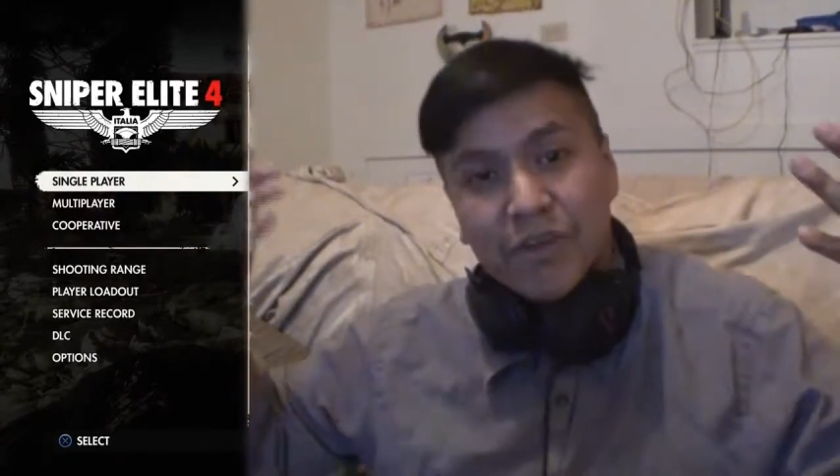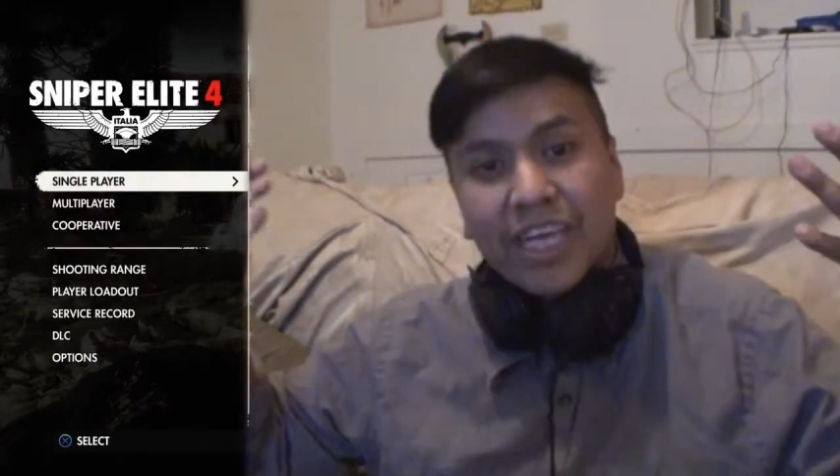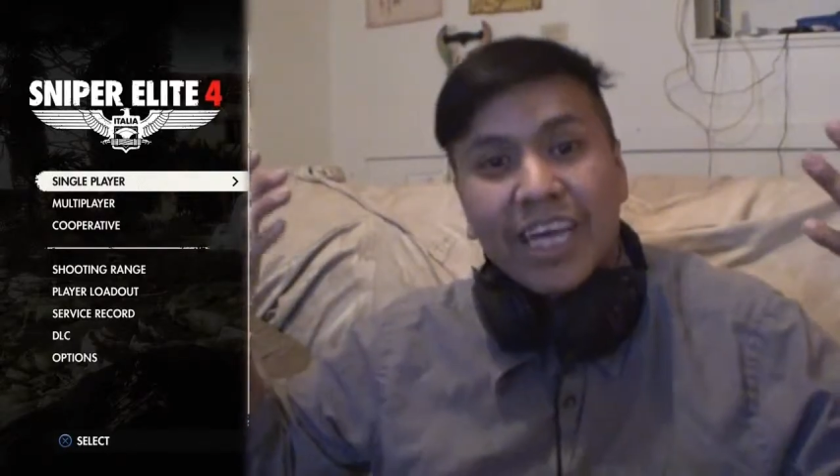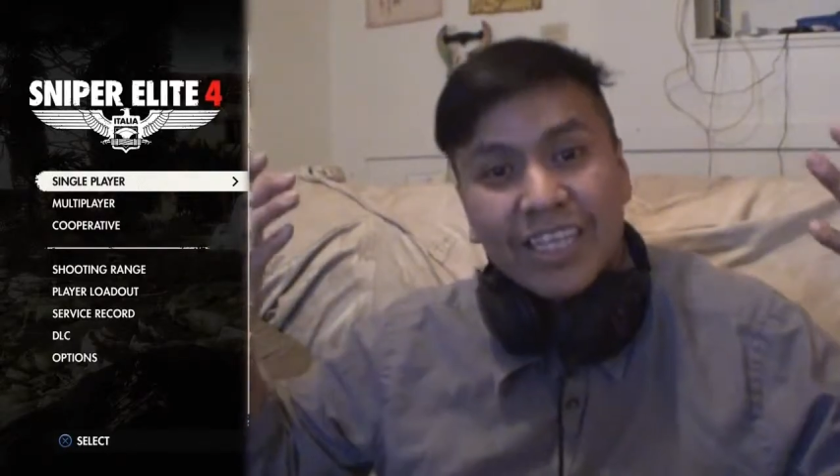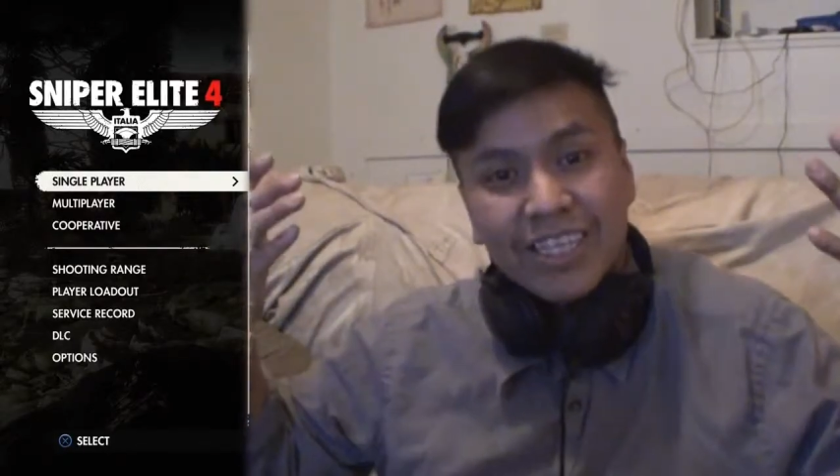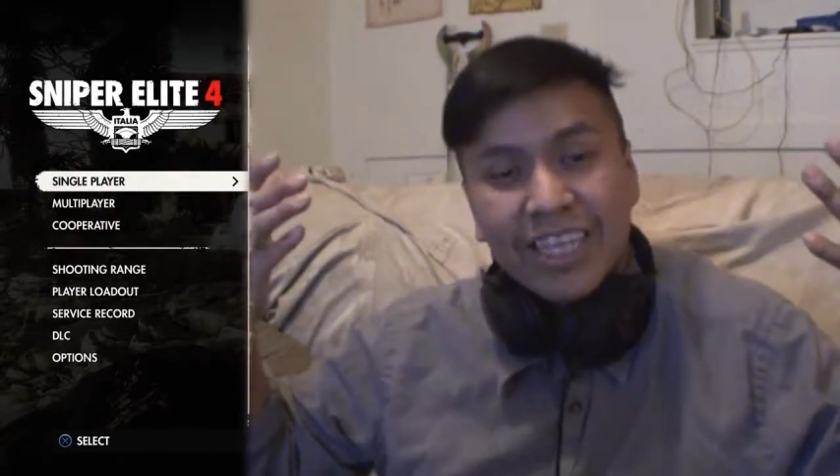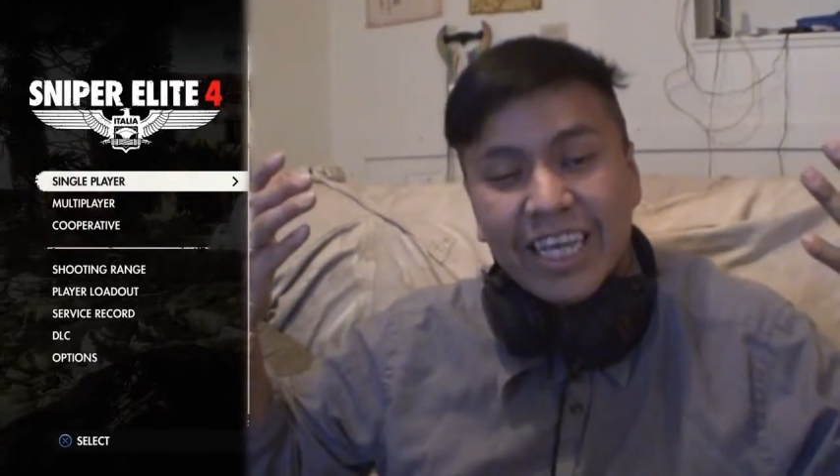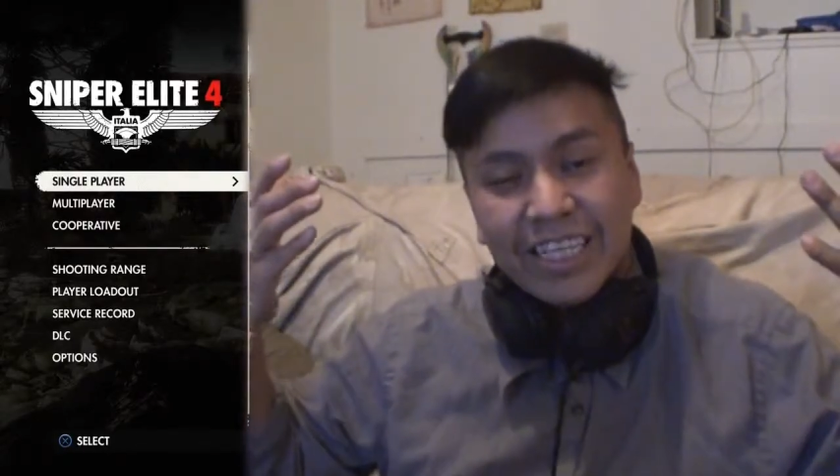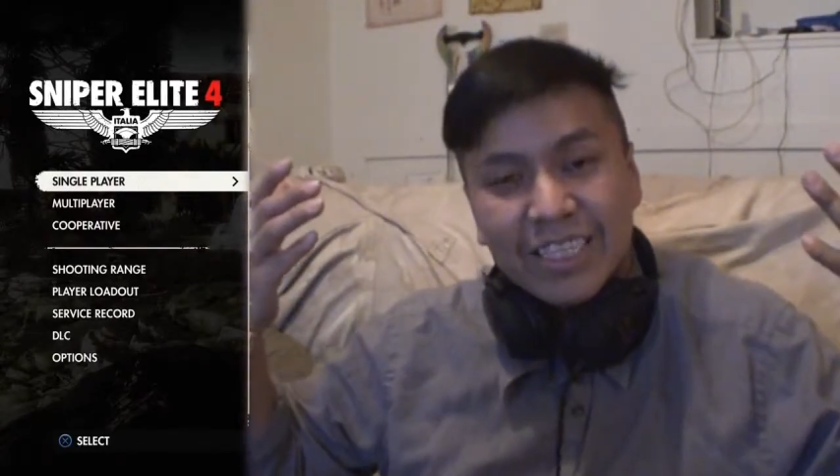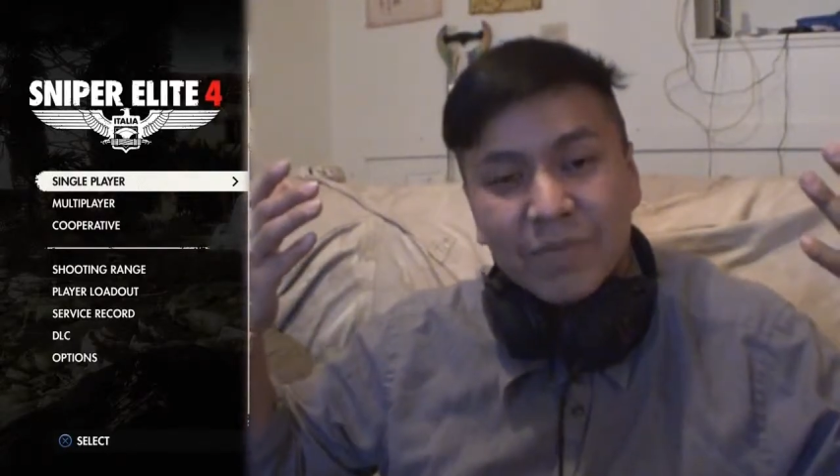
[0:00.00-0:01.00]
forget to
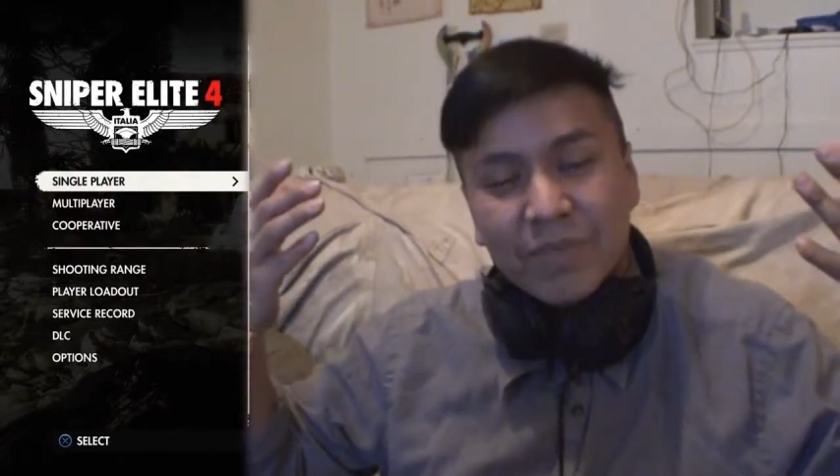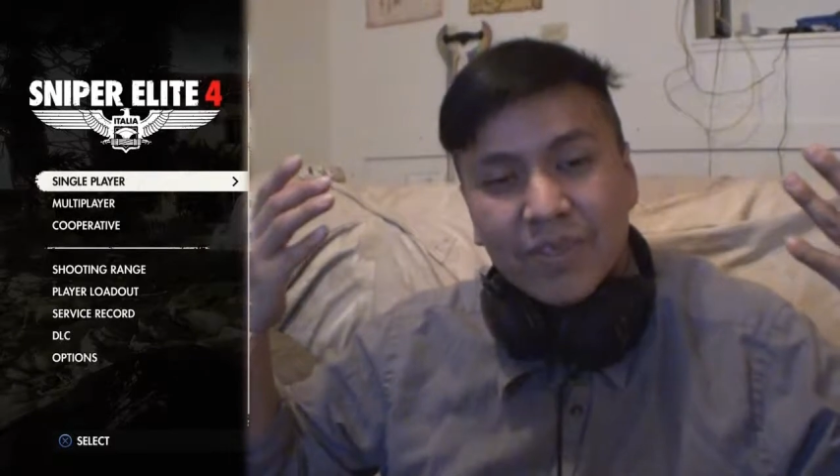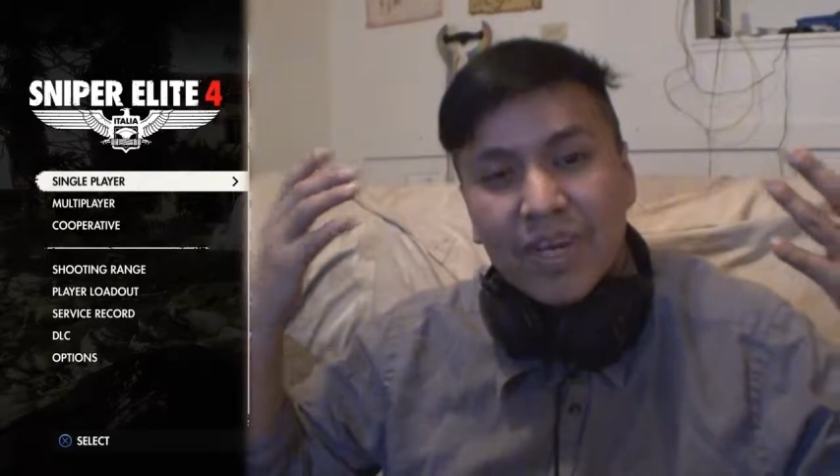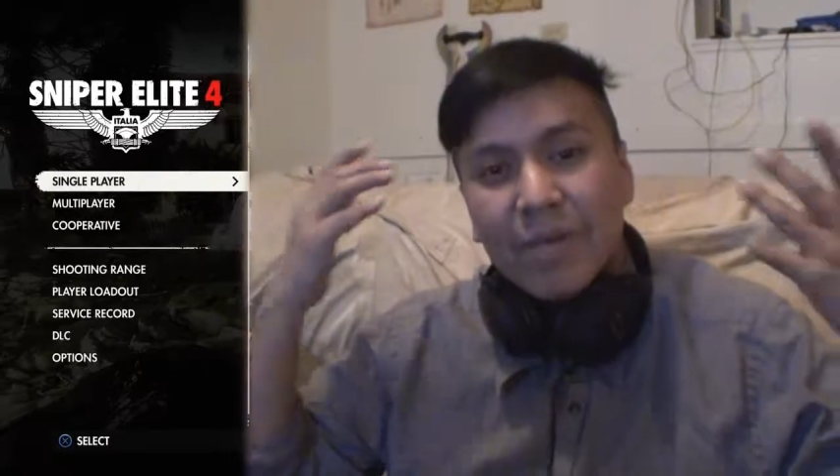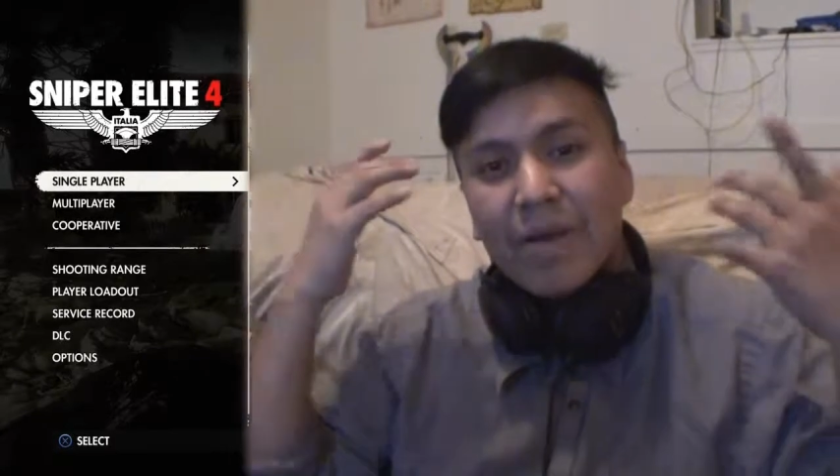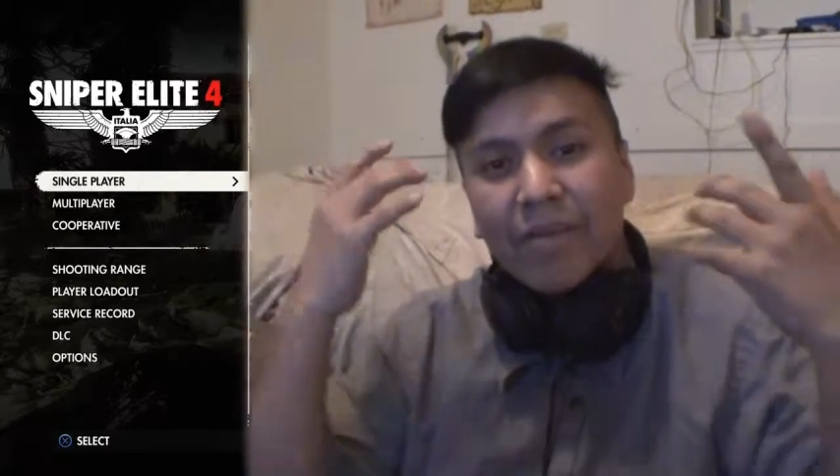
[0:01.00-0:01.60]
like and subscribe.